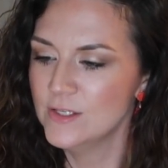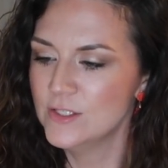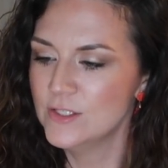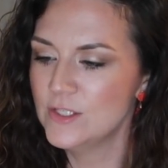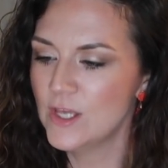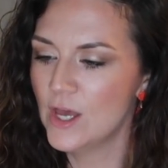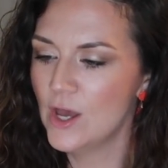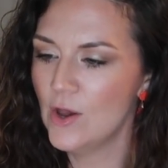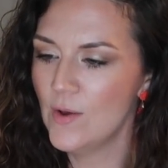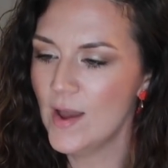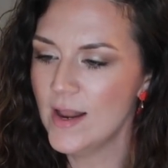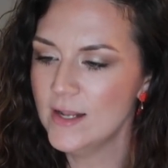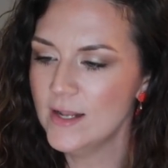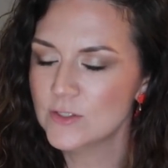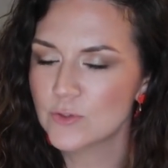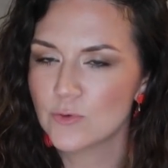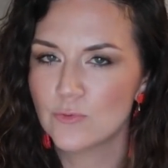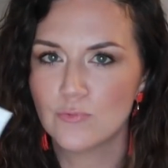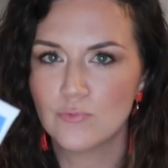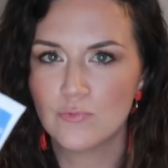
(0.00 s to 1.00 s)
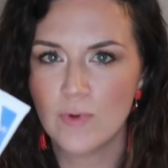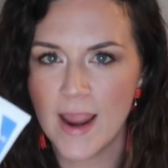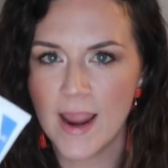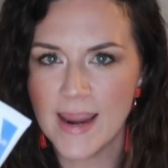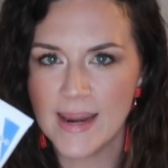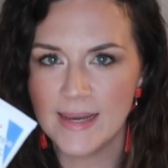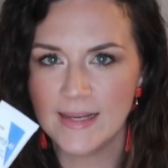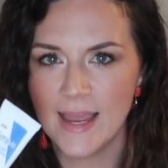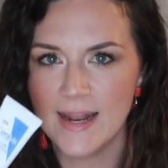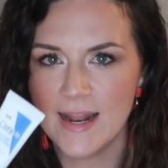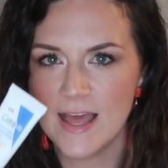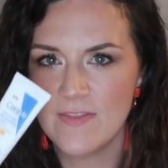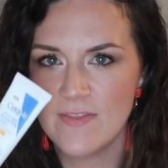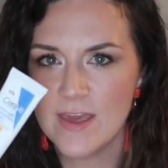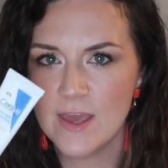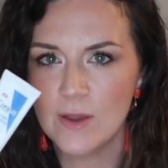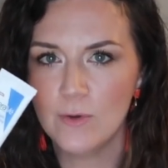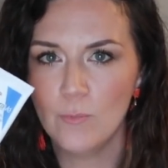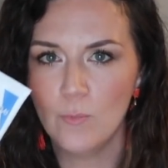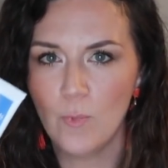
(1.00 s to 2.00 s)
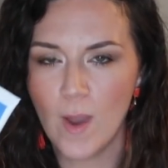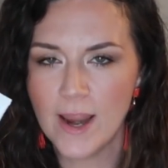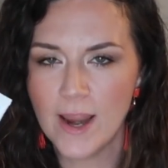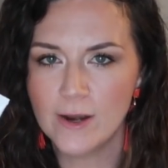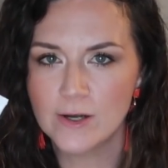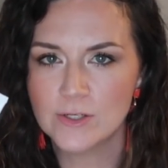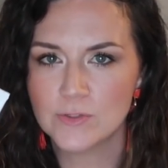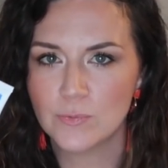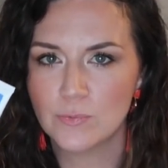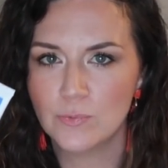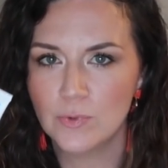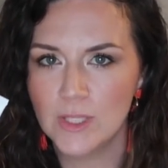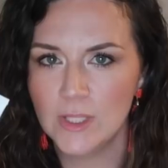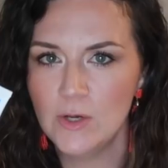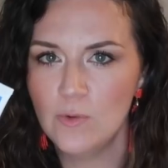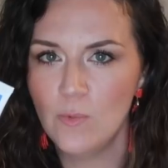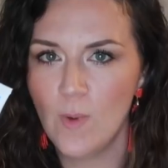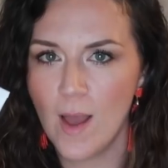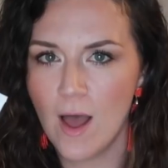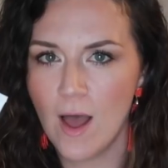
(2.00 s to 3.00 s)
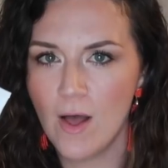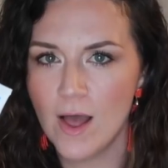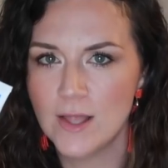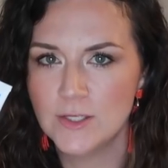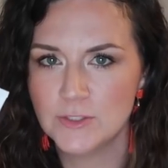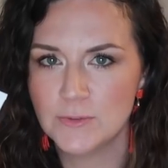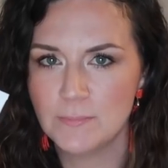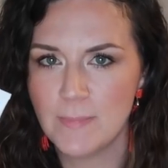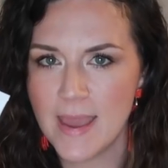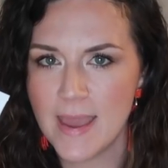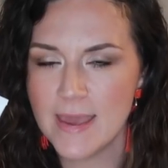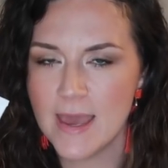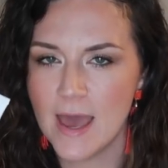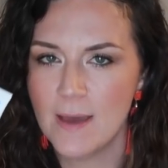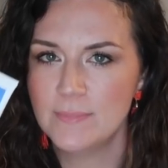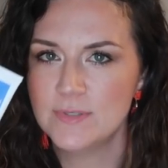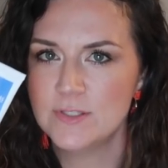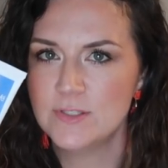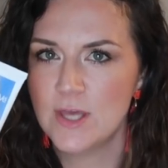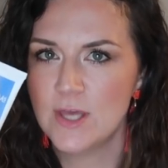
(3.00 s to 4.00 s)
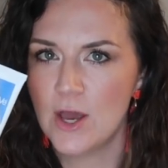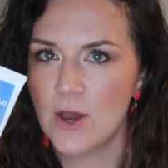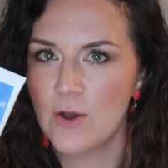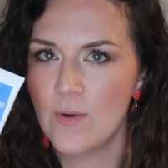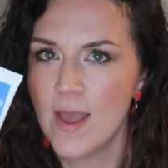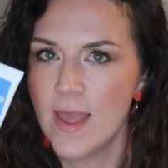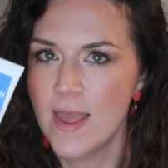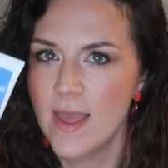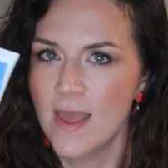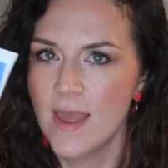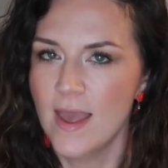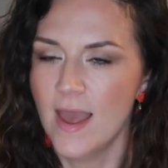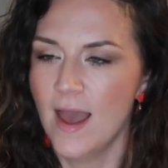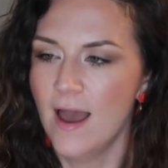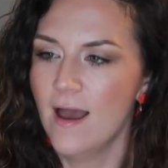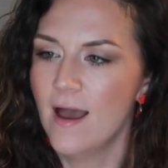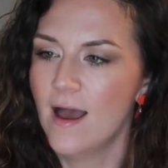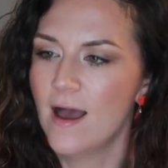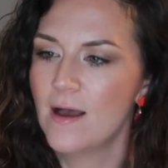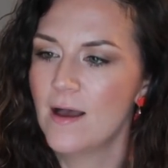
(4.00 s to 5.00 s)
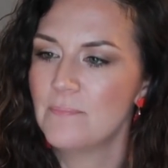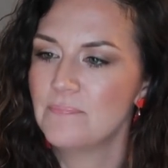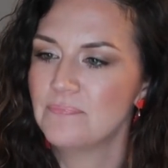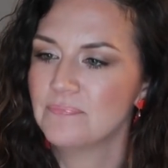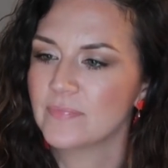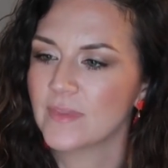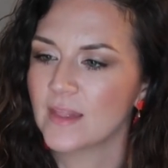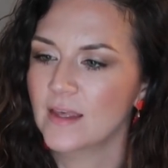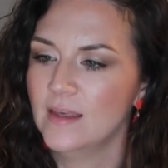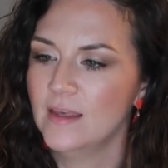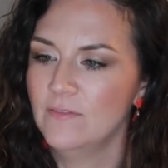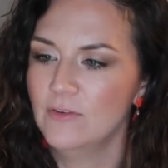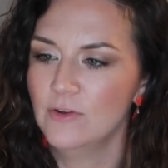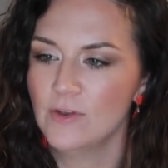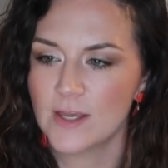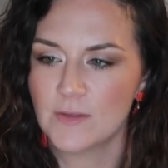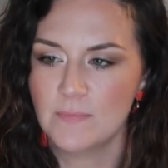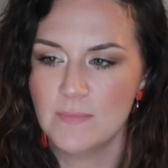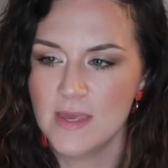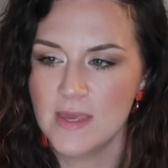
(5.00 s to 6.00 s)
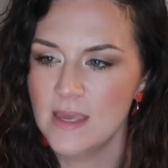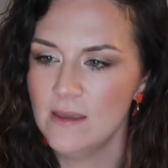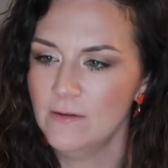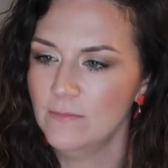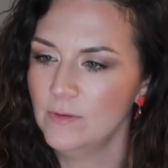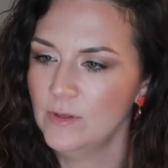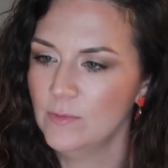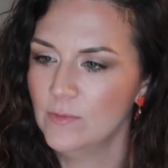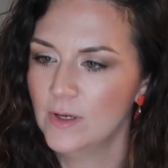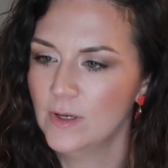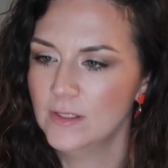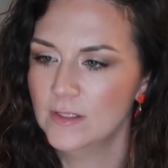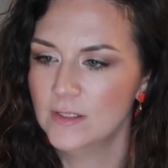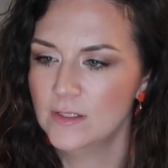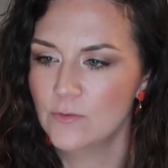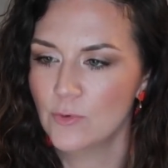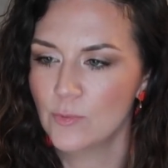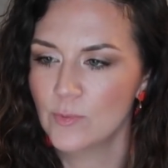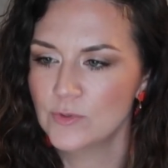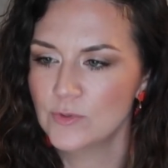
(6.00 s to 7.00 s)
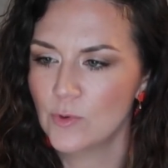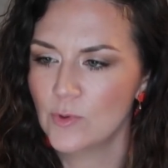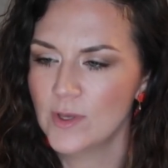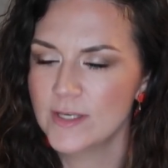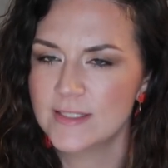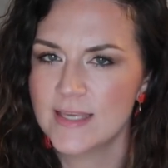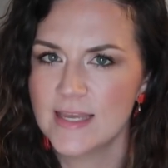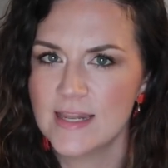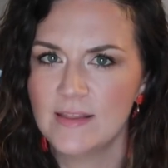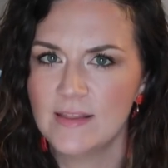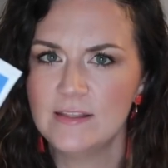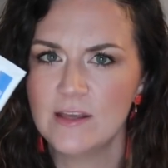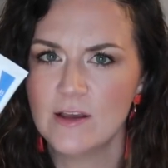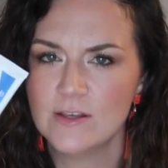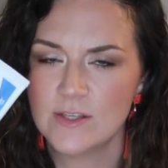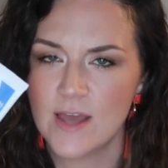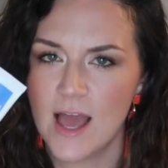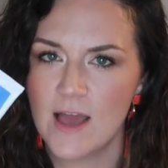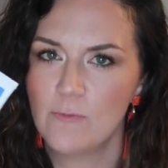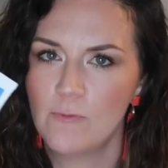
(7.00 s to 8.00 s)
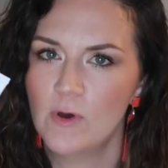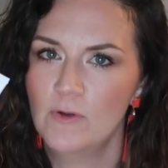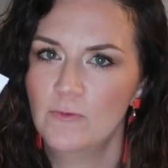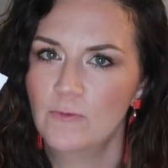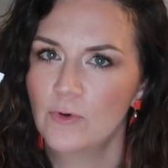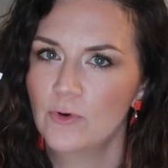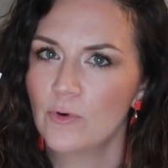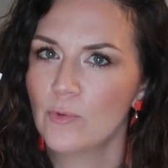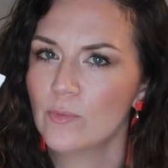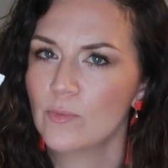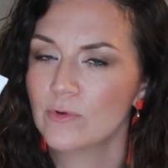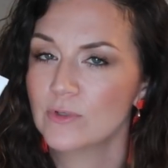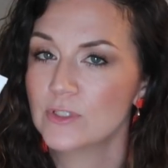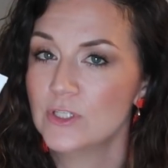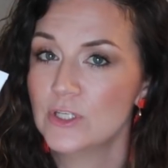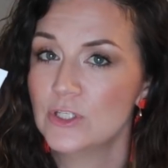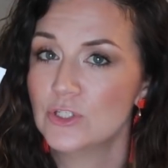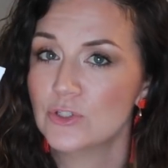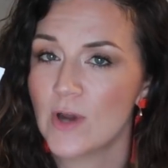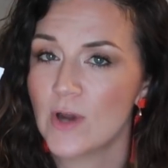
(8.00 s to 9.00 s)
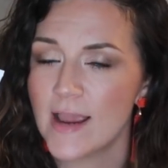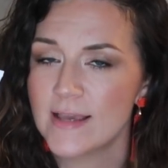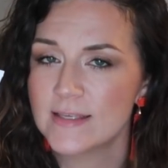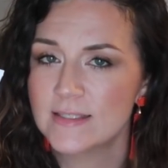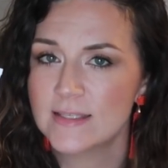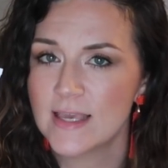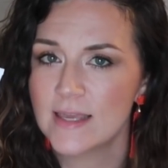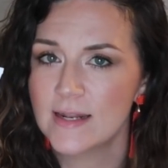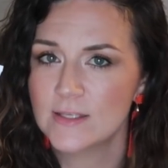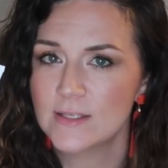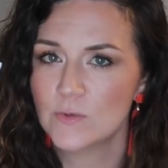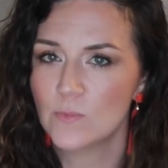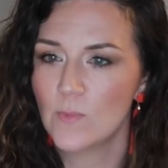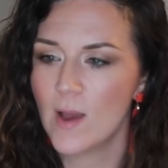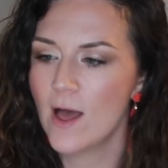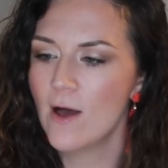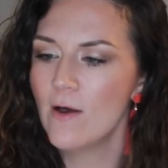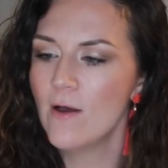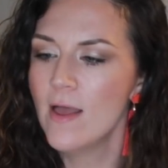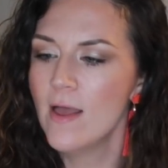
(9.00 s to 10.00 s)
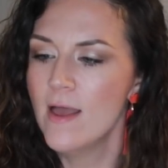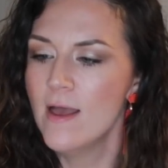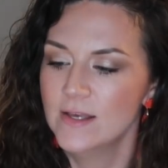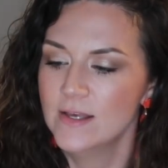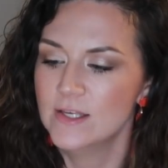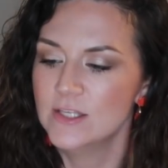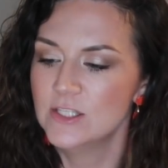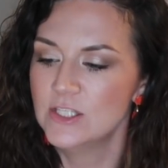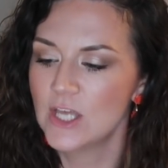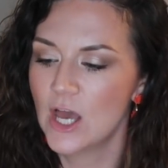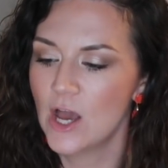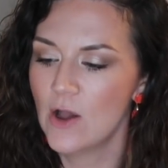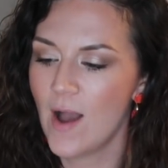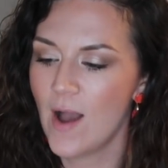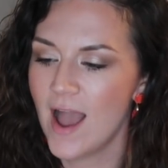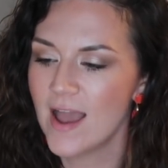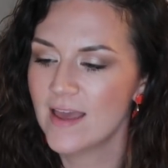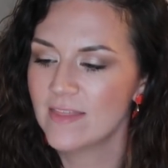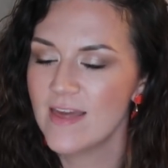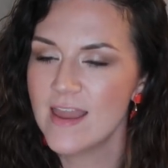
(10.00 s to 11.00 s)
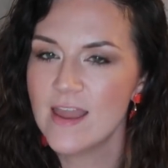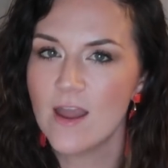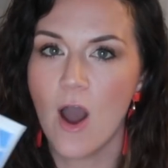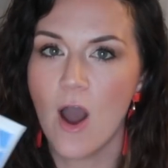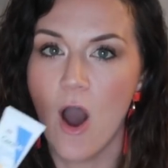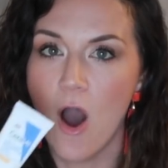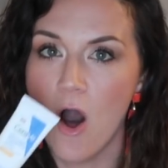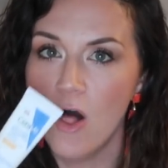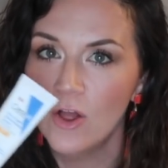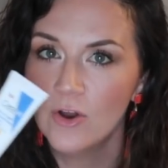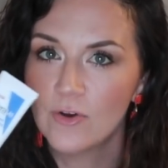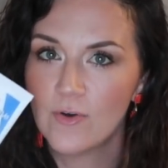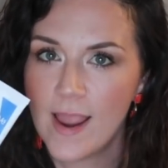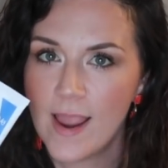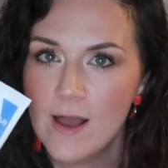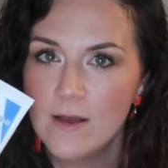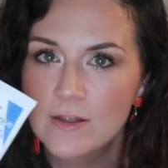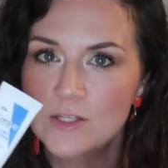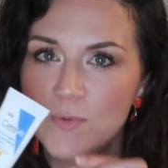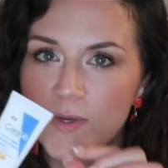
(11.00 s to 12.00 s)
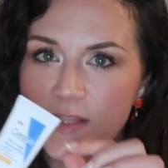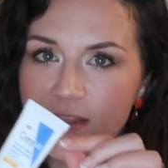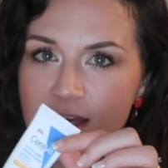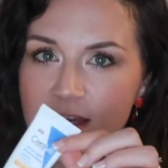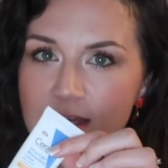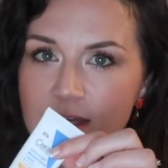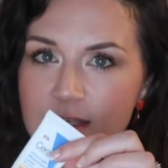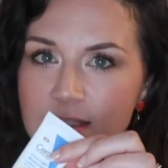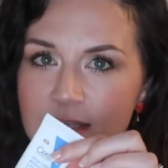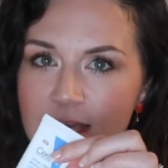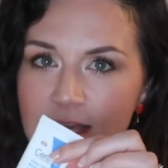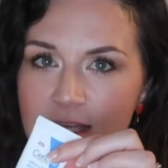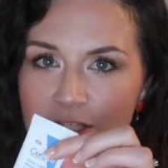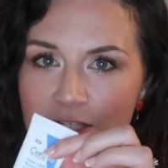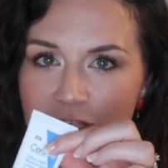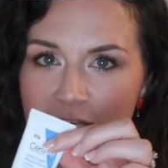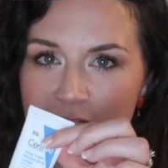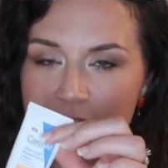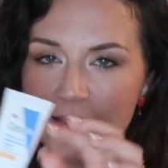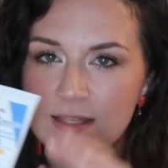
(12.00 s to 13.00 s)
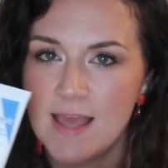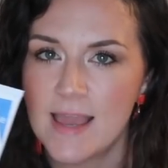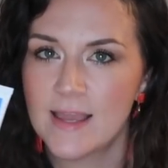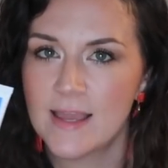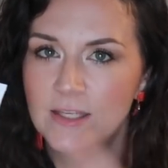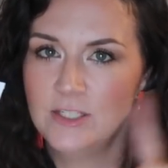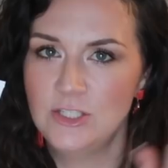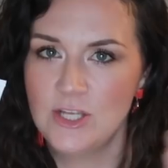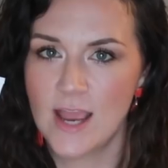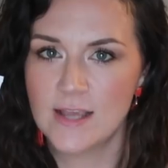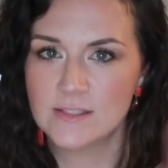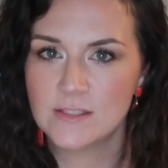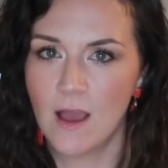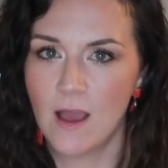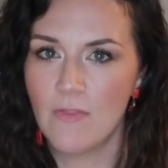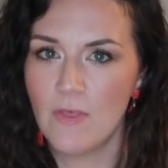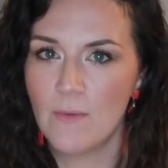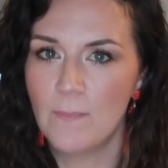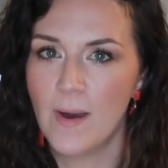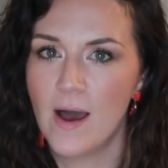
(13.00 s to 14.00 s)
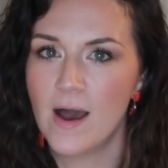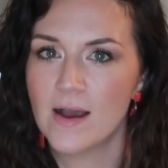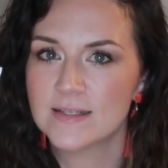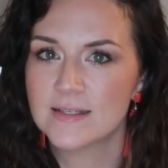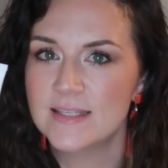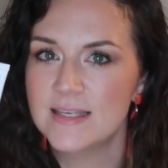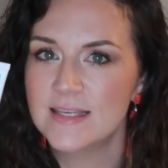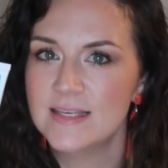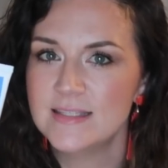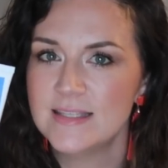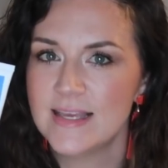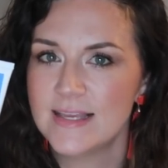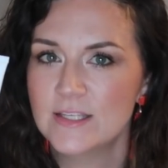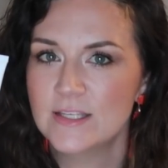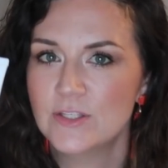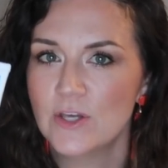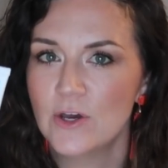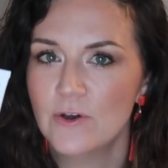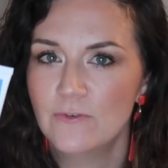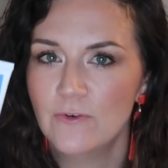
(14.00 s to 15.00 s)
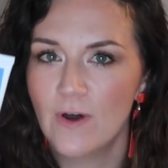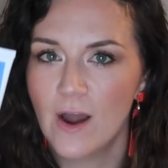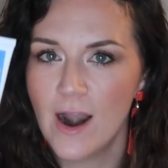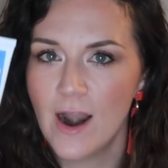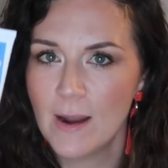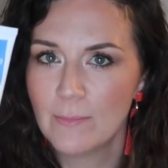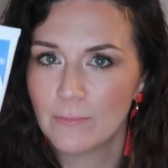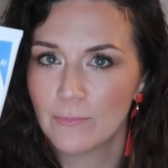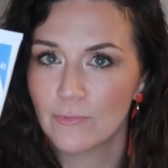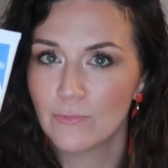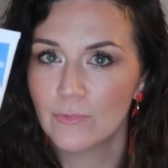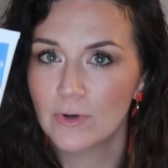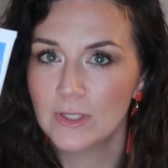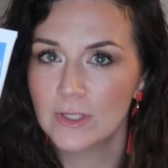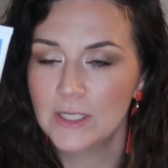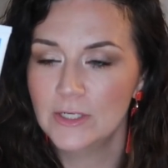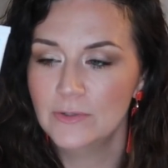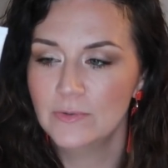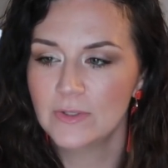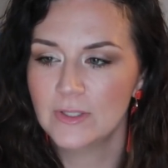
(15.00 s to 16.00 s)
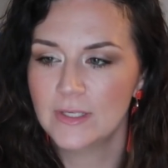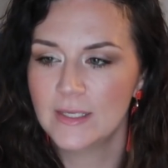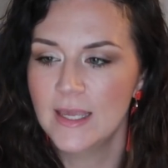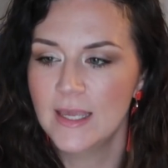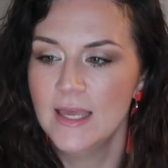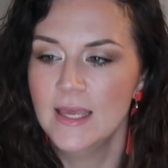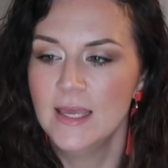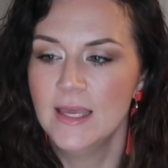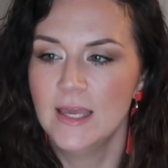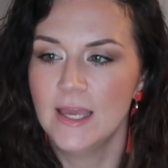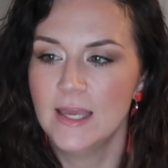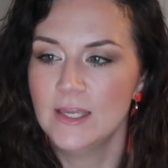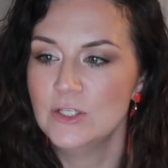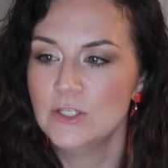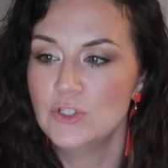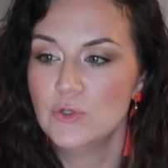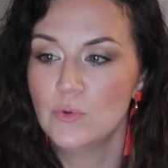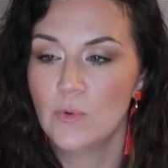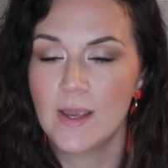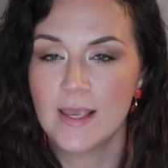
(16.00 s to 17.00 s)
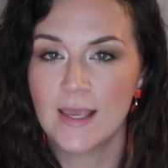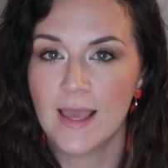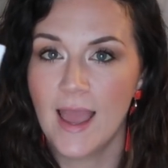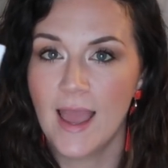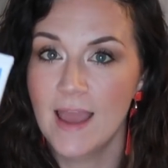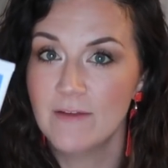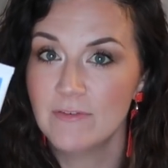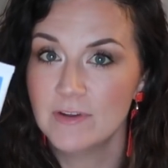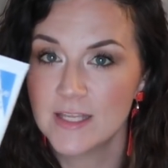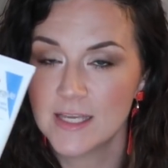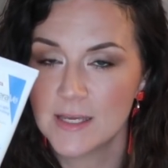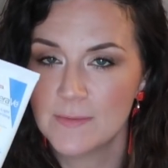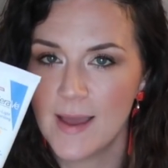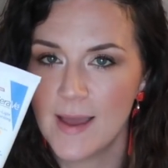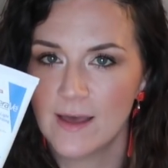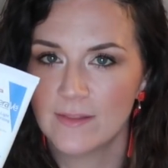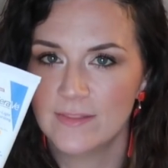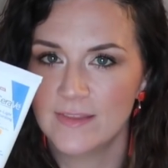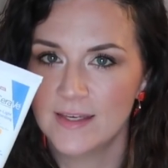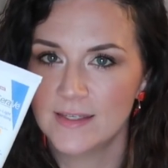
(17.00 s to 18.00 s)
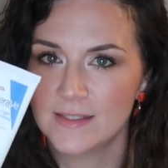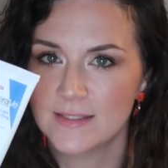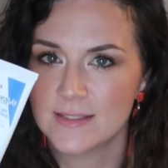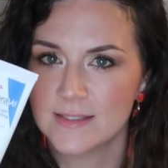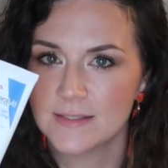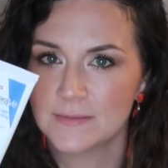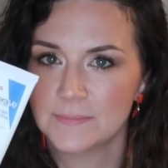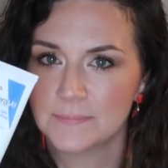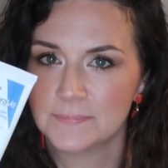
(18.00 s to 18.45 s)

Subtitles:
So, and it's great, and I think it wears really well under makeup. So if you're like me, you want normal to oily skin. I think they also have one for normal to dry skin as well. So I think all around with this, it's just like it checks all the boxes, and so far I'm really enjoying everything about this.